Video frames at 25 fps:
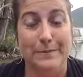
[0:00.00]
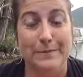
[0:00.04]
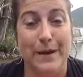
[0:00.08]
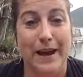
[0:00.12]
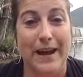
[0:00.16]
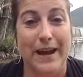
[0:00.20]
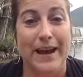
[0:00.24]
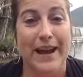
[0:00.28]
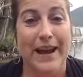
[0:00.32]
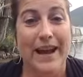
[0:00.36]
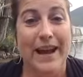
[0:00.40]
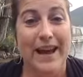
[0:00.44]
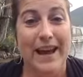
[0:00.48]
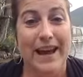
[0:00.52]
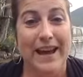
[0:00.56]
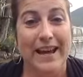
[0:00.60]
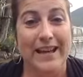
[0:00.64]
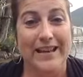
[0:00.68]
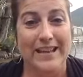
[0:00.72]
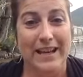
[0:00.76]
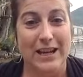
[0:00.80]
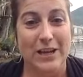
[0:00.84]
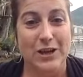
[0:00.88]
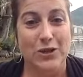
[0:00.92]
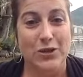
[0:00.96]
But
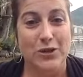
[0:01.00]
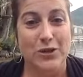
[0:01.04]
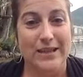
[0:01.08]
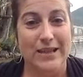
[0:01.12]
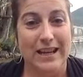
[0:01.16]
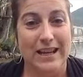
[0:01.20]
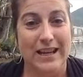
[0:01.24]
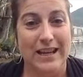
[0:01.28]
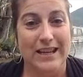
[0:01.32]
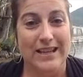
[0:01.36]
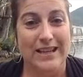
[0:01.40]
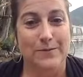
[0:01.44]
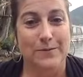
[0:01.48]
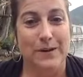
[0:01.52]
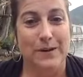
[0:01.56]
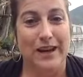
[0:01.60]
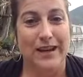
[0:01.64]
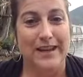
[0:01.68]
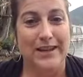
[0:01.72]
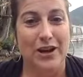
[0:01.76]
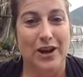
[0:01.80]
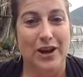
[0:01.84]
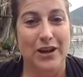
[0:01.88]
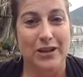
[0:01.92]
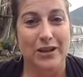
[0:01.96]
it's interesting because when I
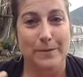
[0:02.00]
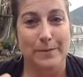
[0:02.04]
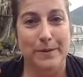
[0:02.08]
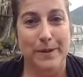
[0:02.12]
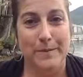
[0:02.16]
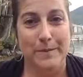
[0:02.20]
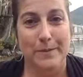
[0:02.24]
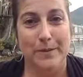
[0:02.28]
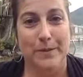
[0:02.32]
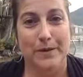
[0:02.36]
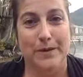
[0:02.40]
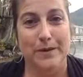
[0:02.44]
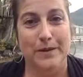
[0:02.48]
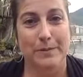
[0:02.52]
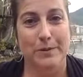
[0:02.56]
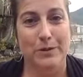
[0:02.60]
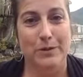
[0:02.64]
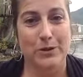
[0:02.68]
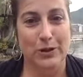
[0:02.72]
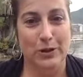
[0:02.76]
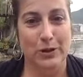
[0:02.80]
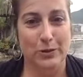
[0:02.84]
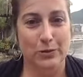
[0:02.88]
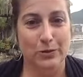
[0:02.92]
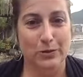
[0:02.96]
talk to people,
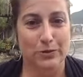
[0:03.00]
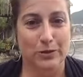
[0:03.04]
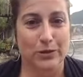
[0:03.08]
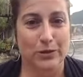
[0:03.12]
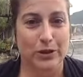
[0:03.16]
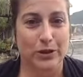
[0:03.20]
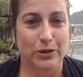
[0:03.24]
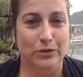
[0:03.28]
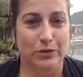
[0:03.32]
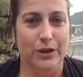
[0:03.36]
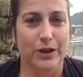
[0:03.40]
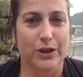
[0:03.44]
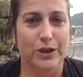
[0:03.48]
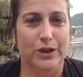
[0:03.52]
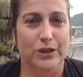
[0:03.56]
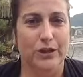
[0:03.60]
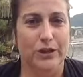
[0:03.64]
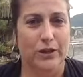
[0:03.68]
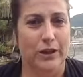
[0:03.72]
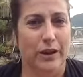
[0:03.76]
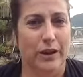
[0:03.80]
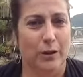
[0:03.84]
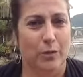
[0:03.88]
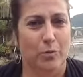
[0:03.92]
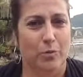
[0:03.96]
especially older generation,
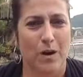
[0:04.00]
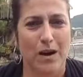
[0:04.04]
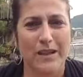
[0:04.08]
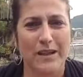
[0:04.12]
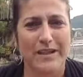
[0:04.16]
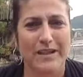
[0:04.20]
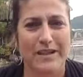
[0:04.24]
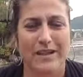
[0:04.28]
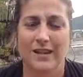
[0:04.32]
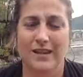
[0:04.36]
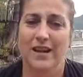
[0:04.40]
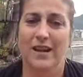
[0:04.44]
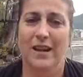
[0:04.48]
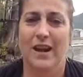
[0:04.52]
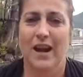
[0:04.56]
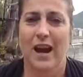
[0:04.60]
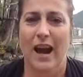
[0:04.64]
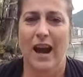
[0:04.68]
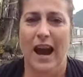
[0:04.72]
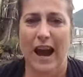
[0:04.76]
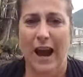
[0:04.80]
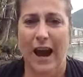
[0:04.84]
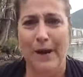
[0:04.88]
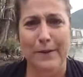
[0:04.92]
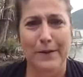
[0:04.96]
they're like, what?
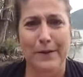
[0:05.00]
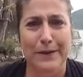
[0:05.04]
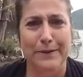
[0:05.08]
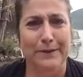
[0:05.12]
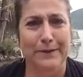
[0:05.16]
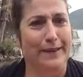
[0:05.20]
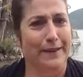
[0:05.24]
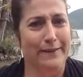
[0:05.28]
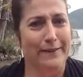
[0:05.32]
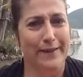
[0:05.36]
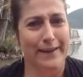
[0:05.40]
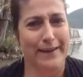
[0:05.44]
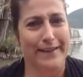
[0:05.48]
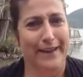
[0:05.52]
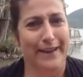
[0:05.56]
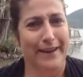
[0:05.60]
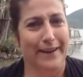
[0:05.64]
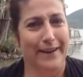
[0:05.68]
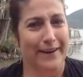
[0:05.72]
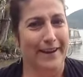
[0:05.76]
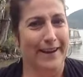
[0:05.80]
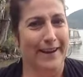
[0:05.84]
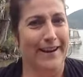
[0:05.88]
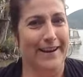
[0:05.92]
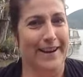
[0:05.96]
How are you living
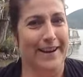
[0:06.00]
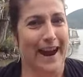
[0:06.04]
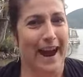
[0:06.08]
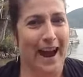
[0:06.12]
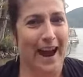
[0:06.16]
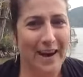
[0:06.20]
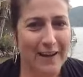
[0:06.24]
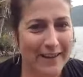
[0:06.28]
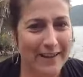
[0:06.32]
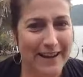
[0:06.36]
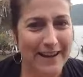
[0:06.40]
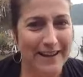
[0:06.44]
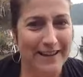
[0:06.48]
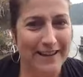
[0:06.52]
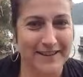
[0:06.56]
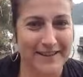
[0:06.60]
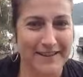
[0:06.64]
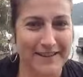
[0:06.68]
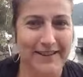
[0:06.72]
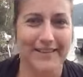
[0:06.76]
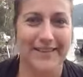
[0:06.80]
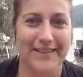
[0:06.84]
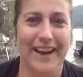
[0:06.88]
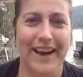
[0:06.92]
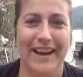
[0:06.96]
there? And how can you
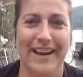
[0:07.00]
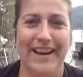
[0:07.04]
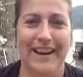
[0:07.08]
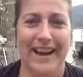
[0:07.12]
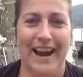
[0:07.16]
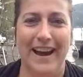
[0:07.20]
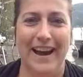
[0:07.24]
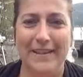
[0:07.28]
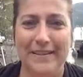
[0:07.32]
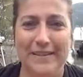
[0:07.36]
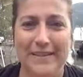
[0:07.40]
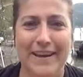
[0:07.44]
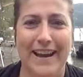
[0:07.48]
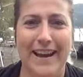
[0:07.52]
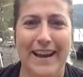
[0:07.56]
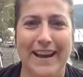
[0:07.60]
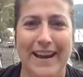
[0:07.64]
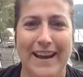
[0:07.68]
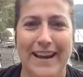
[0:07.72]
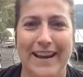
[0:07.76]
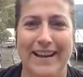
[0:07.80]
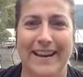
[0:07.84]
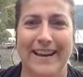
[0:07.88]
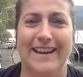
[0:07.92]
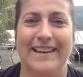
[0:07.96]
do that? And I don't get
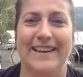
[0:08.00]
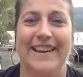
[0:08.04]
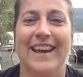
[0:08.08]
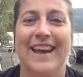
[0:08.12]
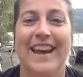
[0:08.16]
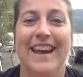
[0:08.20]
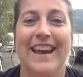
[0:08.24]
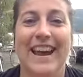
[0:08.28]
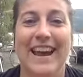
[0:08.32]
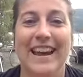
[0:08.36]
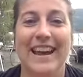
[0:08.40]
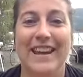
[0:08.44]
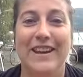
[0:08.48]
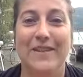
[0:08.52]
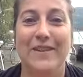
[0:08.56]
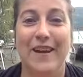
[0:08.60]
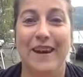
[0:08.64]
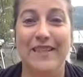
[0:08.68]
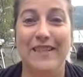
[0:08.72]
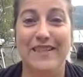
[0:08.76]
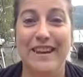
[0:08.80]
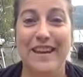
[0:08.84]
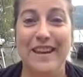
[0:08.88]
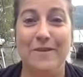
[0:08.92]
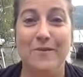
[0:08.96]
it. And, you know, I
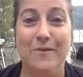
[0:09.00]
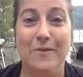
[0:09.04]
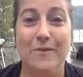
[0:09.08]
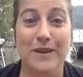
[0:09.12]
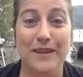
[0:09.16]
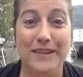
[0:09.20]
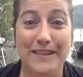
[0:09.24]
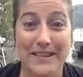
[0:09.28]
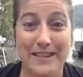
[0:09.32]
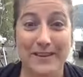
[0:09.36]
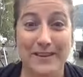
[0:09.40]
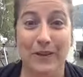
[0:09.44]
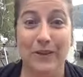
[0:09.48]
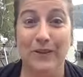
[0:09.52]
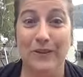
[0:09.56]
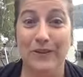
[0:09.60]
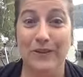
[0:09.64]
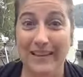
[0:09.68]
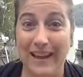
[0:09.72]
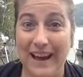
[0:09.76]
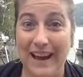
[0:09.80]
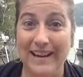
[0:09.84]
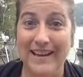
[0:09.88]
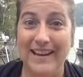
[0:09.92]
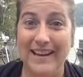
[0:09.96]
think we're so
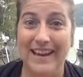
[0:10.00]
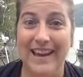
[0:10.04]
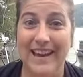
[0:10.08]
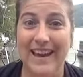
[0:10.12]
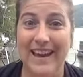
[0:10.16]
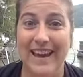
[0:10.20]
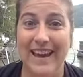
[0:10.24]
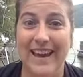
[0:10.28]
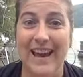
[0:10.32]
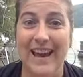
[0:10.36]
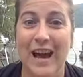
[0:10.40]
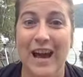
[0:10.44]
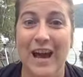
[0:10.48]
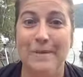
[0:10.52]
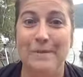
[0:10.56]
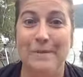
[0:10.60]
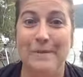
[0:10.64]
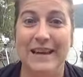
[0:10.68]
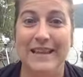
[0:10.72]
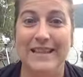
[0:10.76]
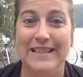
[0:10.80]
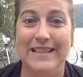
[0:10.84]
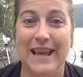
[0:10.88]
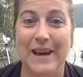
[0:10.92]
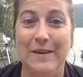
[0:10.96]
lucky
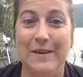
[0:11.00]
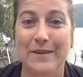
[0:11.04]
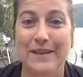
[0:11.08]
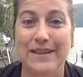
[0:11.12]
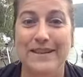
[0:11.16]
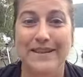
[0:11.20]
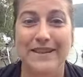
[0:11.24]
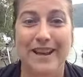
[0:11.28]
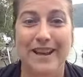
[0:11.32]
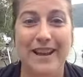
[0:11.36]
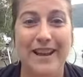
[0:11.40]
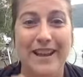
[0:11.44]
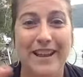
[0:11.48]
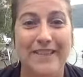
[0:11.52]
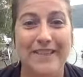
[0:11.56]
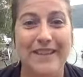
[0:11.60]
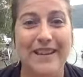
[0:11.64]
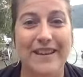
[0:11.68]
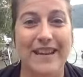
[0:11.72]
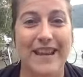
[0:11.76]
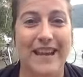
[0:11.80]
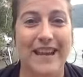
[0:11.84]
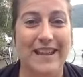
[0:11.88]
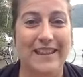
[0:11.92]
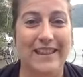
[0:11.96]
because that was not
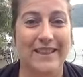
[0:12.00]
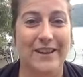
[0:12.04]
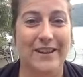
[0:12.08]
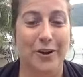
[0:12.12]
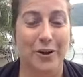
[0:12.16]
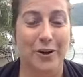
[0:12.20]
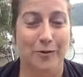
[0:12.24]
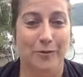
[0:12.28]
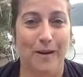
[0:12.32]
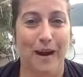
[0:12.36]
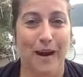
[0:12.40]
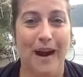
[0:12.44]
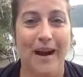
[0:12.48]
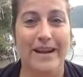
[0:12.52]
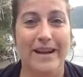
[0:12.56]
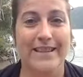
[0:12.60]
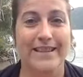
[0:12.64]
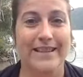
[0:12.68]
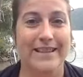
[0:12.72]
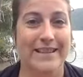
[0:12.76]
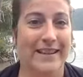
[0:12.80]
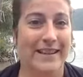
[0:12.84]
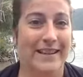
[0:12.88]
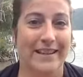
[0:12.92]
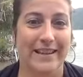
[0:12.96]
even in the
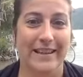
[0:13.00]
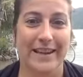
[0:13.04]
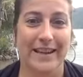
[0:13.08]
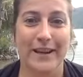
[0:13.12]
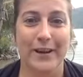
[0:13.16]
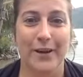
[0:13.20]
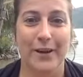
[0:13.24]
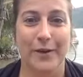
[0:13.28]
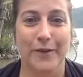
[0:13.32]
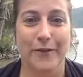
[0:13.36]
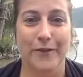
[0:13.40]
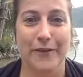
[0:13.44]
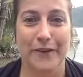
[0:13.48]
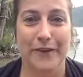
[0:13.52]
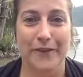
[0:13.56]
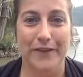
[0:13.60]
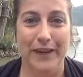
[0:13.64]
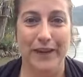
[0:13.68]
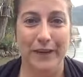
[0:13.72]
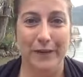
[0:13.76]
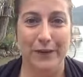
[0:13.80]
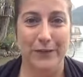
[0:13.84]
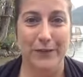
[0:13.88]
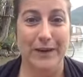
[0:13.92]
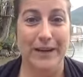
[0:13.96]
horizon, you know,
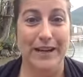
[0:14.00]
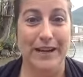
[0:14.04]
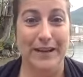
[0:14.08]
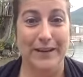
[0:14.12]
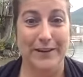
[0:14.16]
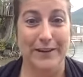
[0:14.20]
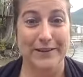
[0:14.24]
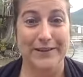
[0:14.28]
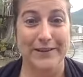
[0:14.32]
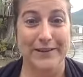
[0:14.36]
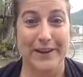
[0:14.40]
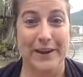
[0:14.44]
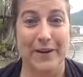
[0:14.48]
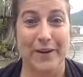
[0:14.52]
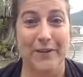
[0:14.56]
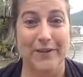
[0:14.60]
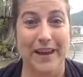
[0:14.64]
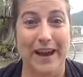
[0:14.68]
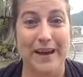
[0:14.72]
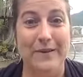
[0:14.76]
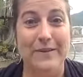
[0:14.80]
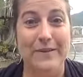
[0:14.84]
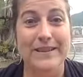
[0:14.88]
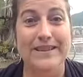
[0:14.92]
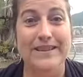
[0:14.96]
15, 20 years ago.
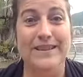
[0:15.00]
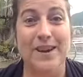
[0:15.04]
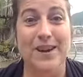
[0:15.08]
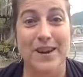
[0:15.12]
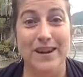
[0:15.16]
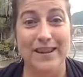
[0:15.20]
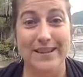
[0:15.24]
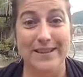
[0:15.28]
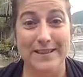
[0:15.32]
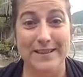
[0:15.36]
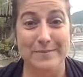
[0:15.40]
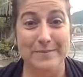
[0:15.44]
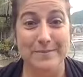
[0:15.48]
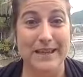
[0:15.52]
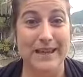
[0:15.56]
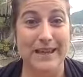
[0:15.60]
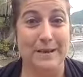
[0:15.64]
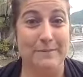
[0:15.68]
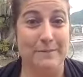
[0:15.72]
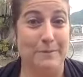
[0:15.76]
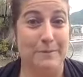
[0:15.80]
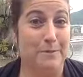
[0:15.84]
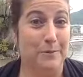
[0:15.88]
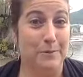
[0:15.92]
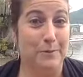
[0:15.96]
That was not something
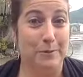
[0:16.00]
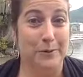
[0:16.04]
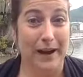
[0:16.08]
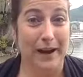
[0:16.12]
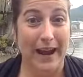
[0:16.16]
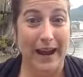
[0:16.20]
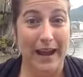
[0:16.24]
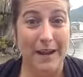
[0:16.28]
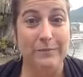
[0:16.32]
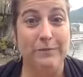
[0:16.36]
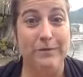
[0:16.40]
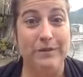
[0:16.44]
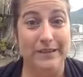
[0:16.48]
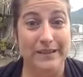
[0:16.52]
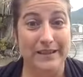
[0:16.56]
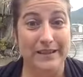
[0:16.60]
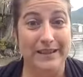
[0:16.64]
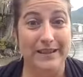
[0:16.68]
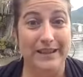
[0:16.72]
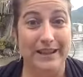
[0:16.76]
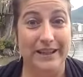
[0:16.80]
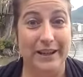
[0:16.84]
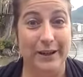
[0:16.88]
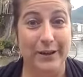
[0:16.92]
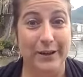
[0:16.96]
that people were able to
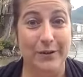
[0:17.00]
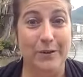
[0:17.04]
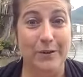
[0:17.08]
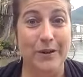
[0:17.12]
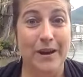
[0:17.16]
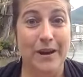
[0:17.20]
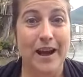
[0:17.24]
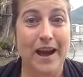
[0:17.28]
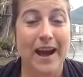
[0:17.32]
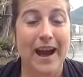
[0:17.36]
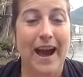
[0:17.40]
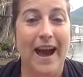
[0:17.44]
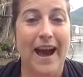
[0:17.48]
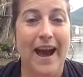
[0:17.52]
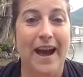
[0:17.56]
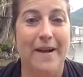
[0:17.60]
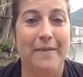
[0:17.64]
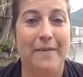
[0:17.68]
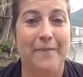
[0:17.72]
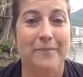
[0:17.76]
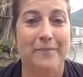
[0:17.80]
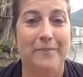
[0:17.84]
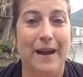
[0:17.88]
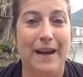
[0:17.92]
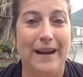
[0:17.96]
do
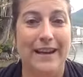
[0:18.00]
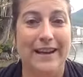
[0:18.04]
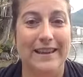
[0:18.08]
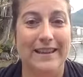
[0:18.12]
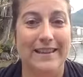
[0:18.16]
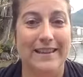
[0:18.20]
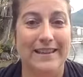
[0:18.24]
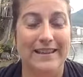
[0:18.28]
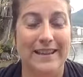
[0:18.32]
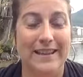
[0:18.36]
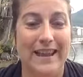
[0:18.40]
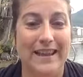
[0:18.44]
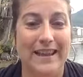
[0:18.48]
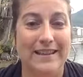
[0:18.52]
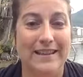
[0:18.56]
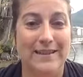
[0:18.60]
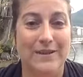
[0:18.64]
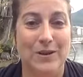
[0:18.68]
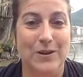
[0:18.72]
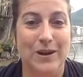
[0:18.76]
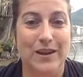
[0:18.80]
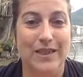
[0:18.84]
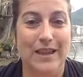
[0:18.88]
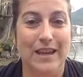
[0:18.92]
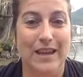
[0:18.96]
back in the day.
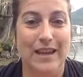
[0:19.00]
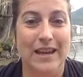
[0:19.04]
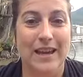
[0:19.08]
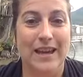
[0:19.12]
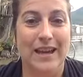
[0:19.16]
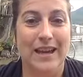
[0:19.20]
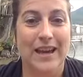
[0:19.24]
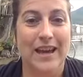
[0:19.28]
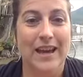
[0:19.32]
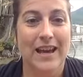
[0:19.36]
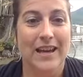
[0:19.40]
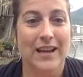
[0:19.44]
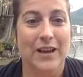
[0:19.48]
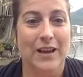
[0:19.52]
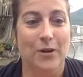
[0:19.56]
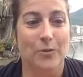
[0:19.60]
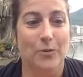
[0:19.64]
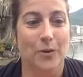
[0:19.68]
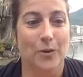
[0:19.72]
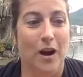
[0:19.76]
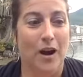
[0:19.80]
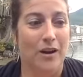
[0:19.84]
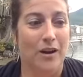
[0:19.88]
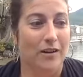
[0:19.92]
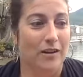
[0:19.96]
So I think, you
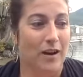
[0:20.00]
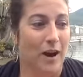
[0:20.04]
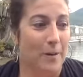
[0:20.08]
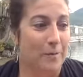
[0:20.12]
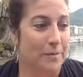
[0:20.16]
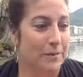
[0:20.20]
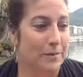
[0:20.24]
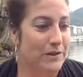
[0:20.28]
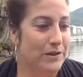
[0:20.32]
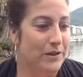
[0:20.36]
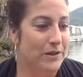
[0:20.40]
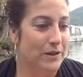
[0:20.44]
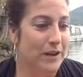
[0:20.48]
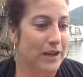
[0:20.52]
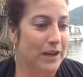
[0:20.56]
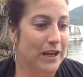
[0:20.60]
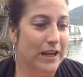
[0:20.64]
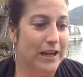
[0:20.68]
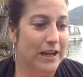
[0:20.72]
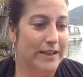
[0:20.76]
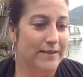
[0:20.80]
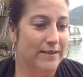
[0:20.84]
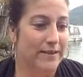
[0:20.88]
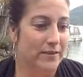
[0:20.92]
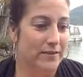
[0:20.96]
know, our
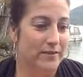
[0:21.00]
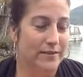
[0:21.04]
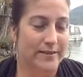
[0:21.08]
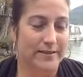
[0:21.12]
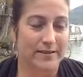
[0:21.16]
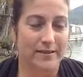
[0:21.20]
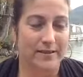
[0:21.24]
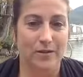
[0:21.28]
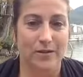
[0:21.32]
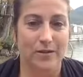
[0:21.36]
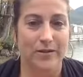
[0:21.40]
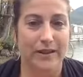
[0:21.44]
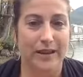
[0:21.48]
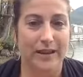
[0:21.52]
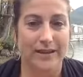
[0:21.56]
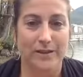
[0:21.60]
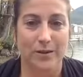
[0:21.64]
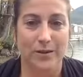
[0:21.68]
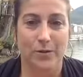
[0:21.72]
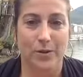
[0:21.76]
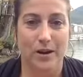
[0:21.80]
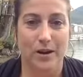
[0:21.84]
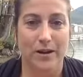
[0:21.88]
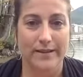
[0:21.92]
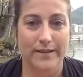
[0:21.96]
opportunities are that's
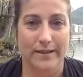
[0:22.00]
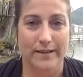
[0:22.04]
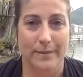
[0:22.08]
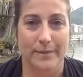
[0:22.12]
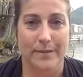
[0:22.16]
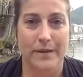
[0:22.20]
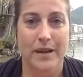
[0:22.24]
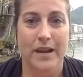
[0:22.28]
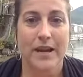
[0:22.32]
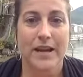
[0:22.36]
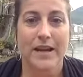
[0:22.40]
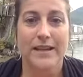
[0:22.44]
so awesome.